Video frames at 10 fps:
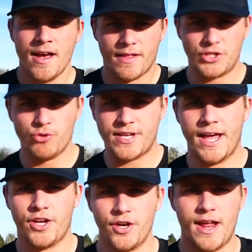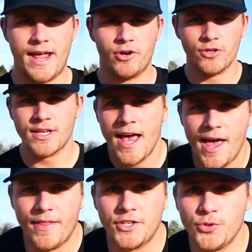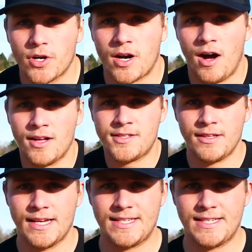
that you take good angles and that you are constantly